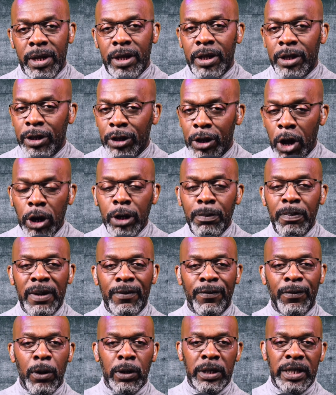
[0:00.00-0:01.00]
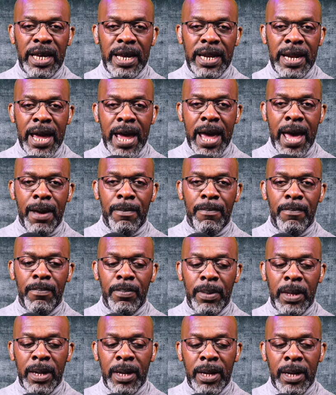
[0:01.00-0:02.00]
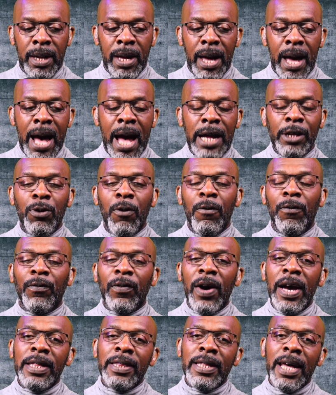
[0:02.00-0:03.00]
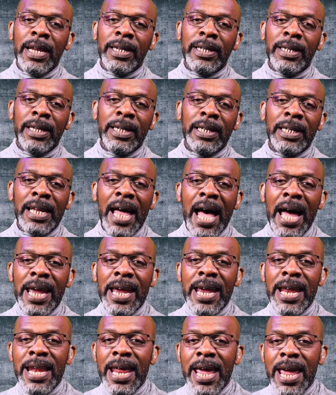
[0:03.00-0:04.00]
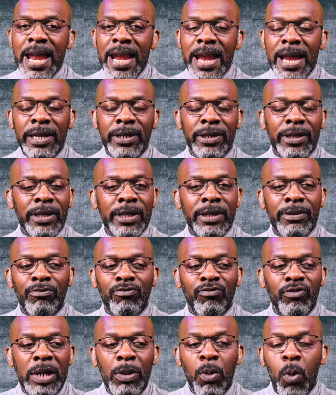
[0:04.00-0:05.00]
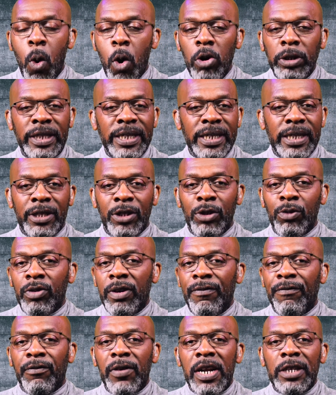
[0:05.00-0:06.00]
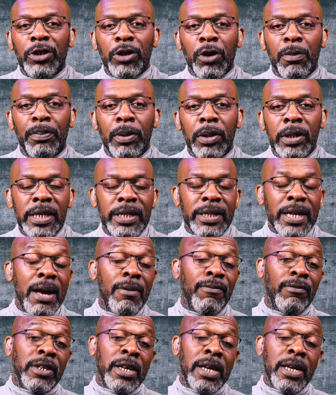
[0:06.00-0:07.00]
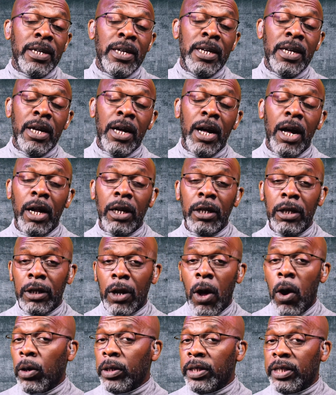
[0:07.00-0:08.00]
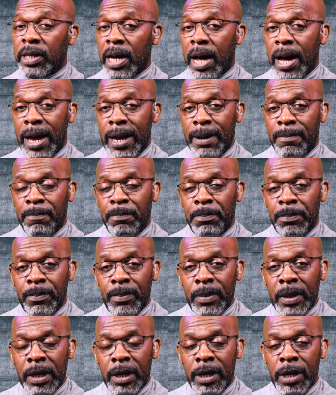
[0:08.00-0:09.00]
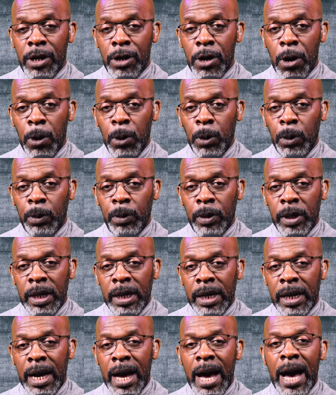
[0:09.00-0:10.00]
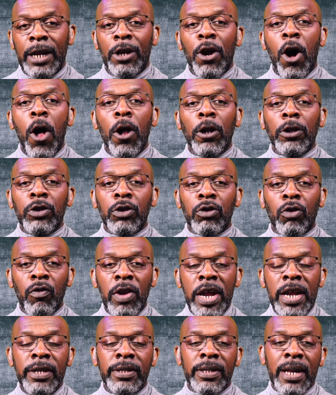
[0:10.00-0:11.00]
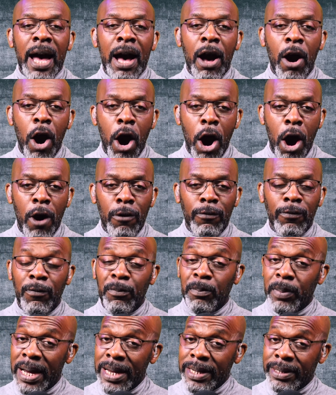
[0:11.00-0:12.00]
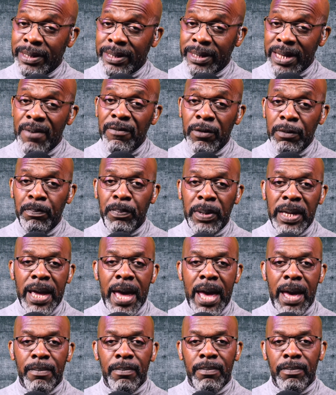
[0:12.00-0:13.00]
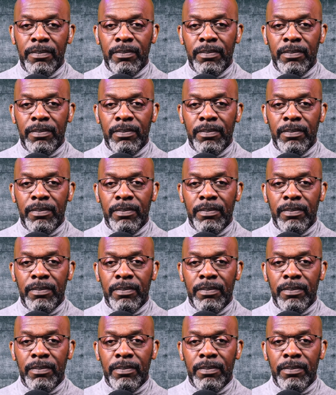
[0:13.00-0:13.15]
None before 10 a.m. And you find that the lying is rewarding. You refresh your bodies after a long time, and all screens are off by 7 p.m.